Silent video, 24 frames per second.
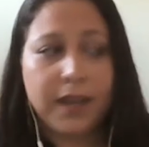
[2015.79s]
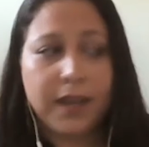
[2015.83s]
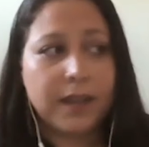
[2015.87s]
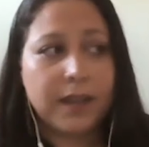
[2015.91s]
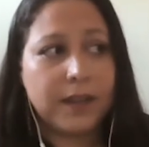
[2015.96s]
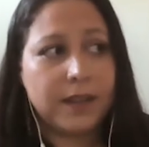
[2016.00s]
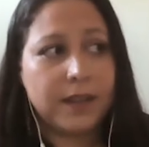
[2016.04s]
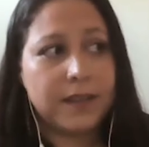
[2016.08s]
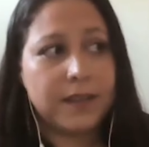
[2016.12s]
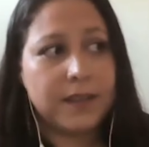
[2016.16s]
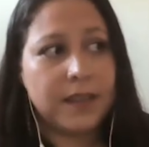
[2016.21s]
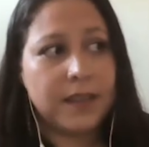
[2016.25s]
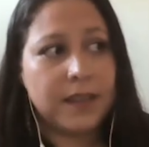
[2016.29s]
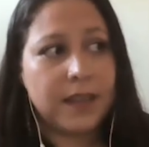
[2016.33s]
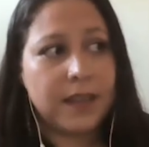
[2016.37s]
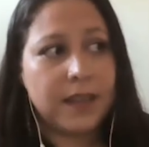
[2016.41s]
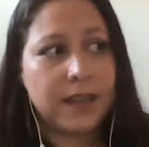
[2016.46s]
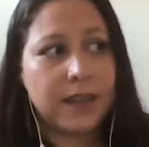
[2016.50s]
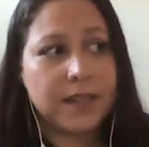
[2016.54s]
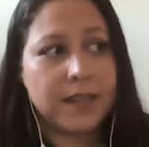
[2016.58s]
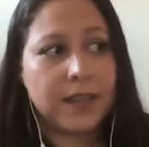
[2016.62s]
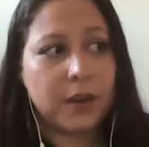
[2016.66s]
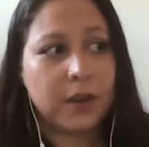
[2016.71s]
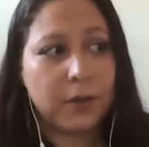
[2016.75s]
And then
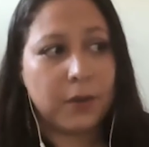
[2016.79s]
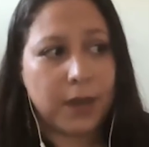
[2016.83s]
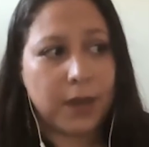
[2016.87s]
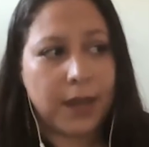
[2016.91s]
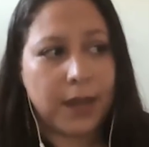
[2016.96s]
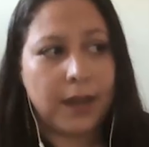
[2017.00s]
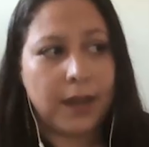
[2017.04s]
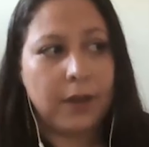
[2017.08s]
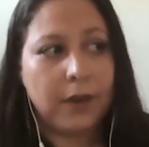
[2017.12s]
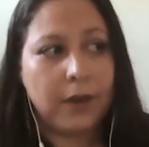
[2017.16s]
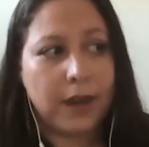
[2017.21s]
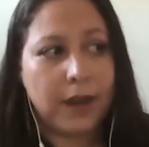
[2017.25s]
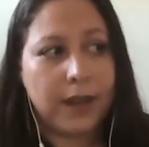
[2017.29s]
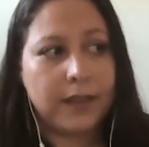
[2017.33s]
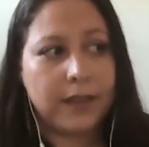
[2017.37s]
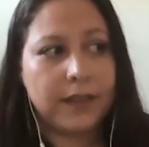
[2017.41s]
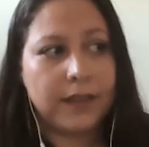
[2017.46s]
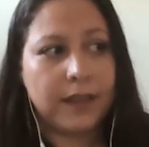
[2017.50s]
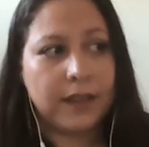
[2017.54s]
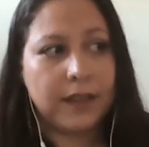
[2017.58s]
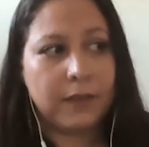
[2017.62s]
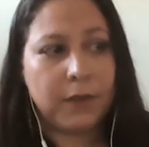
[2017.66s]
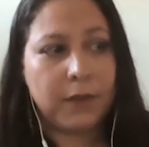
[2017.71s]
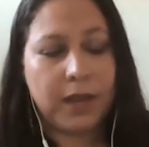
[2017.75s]
it's like, okay, great.
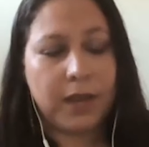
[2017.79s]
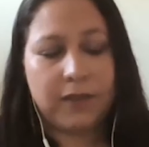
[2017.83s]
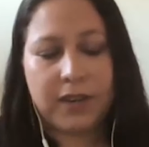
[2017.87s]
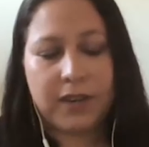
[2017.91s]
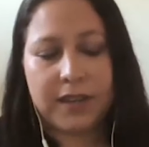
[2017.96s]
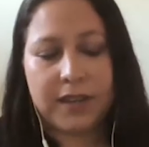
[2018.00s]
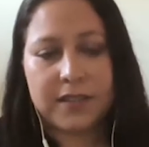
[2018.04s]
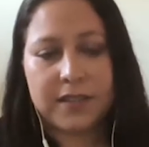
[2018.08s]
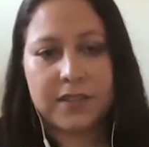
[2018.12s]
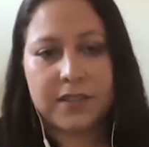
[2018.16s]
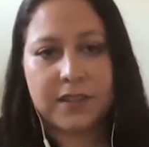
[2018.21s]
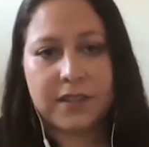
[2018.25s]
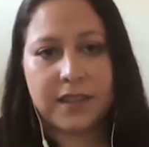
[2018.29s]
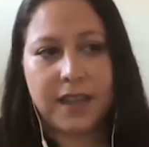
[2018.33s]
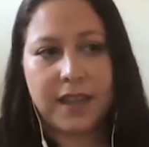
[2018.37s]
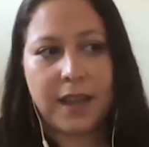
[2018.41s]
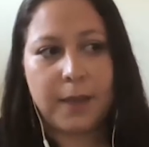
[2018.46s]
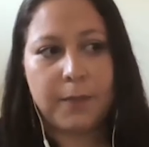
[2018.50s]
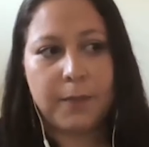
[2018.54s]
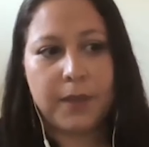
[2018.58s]
Like, we have an answer to that.